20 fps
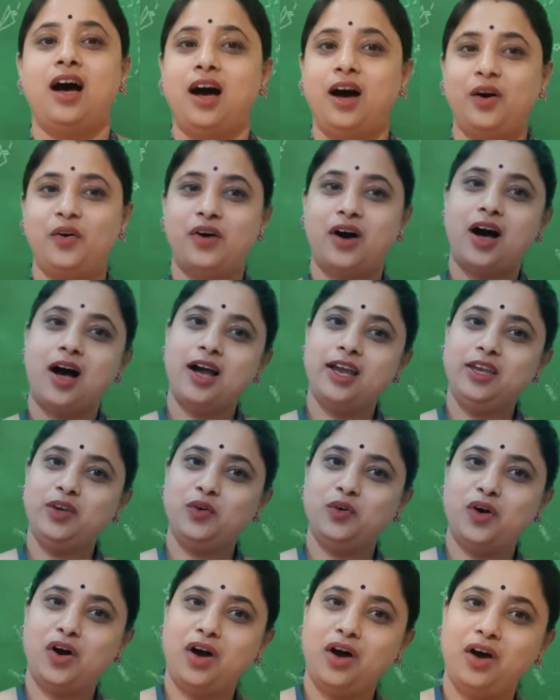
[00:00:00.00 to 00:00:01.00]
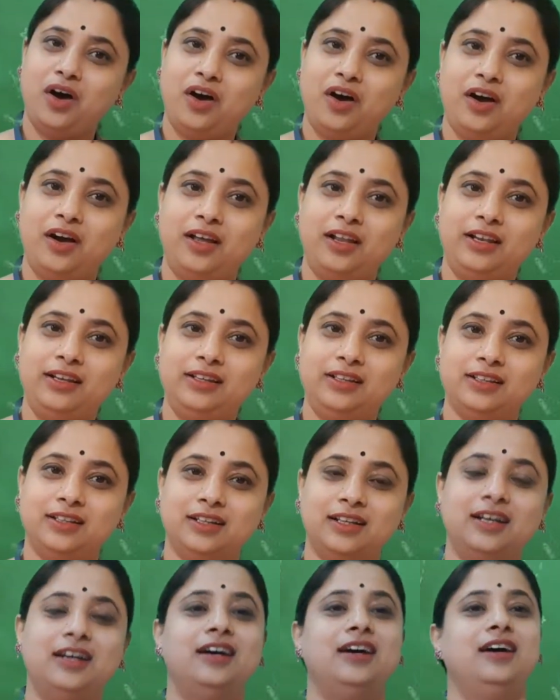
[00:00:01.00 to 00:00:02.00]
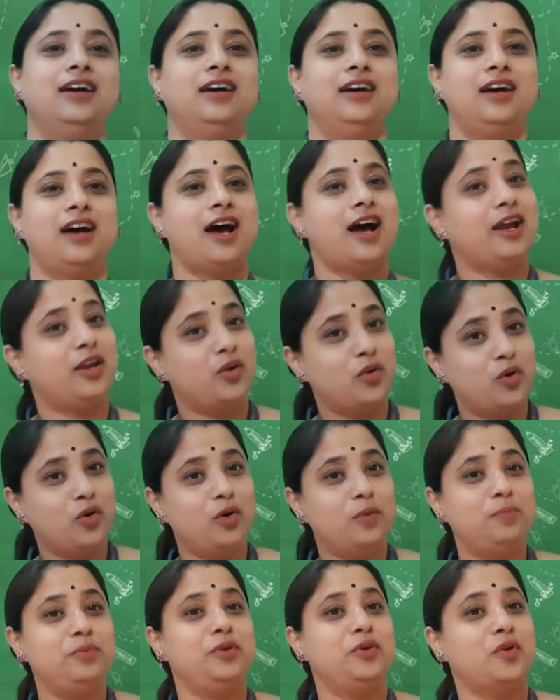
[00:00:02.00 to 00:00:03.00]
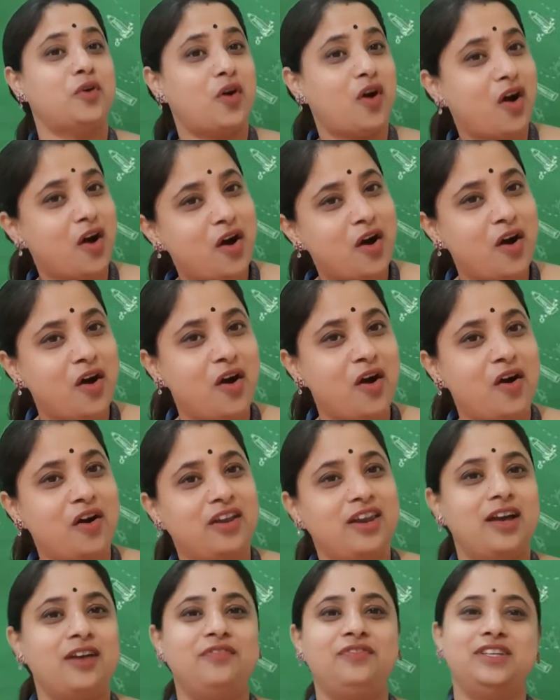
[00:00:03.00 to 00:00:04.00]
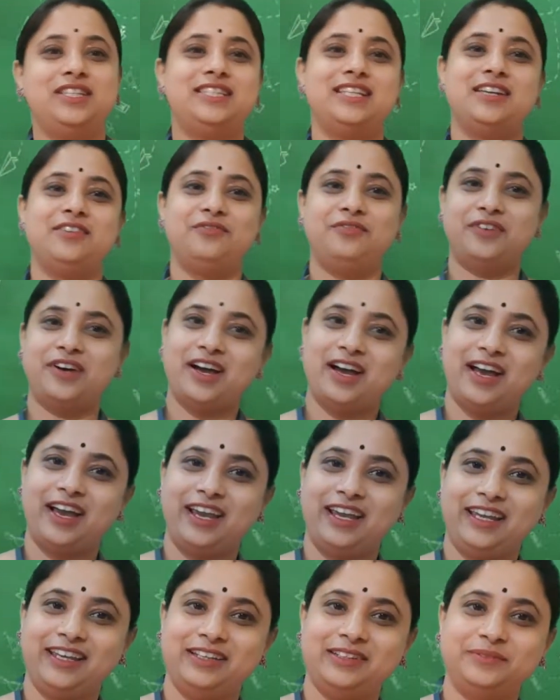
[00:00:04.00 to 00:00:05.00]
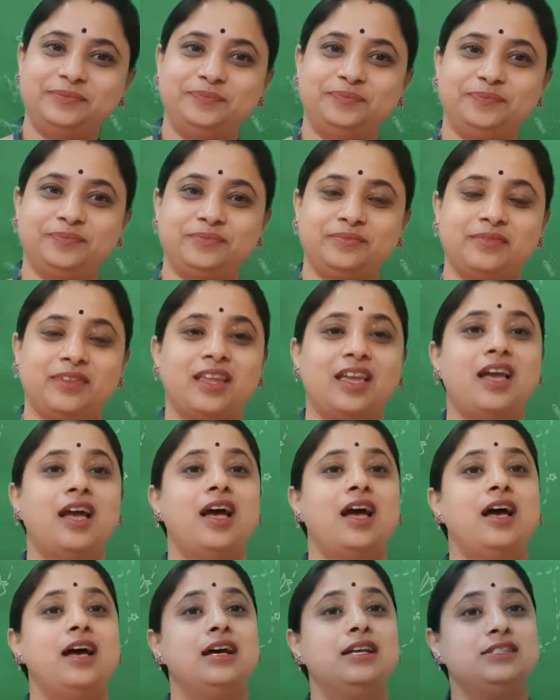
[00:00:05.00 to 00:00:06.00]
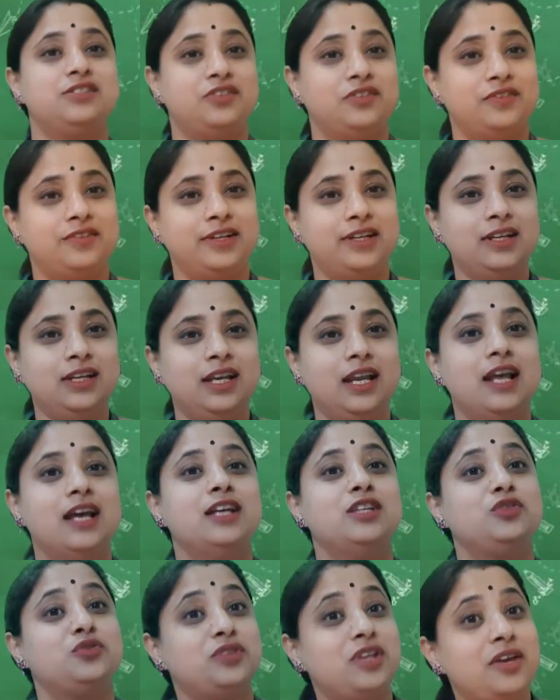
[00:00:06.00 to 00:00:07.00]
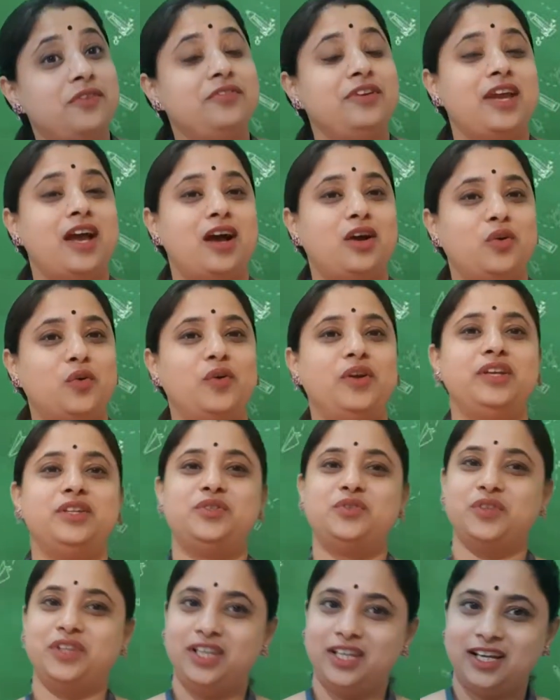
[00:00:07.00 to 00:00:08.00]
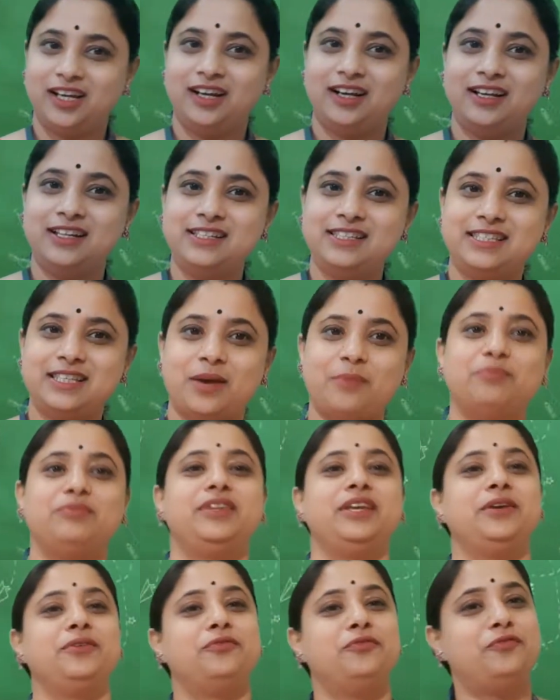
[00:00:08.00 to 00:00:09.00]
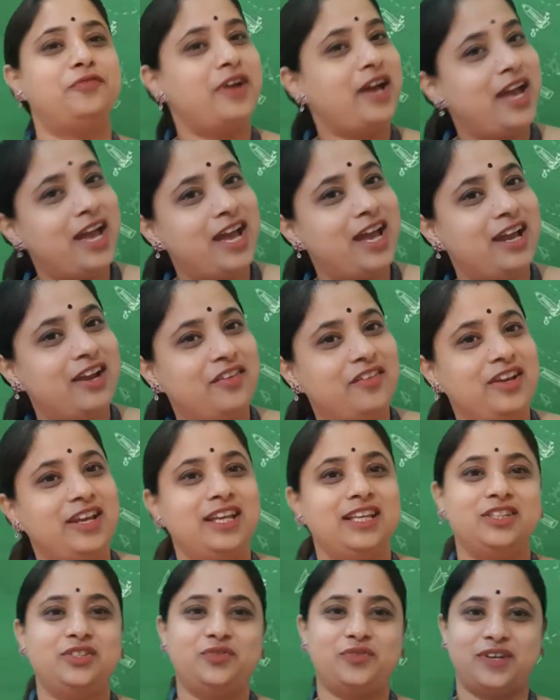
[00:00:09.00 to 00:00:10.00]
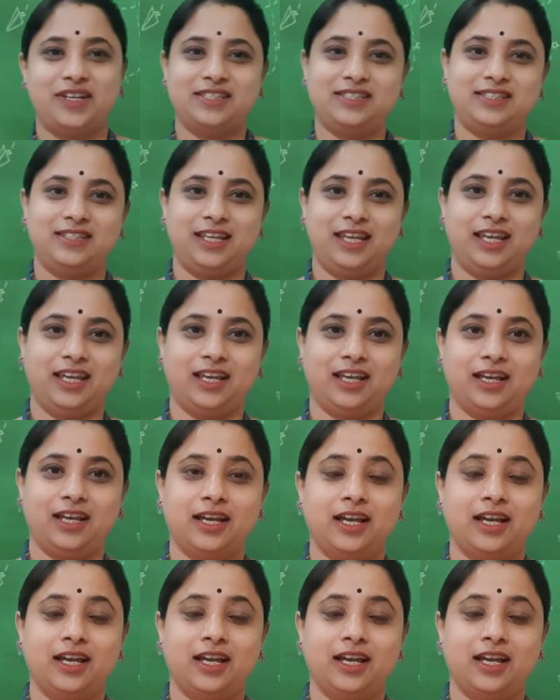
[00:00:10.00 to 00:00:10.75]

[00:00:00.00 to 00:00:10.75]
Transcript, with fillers: How are you all? I hope you all are fit and fine. Children, today we are going to learn something very interesting.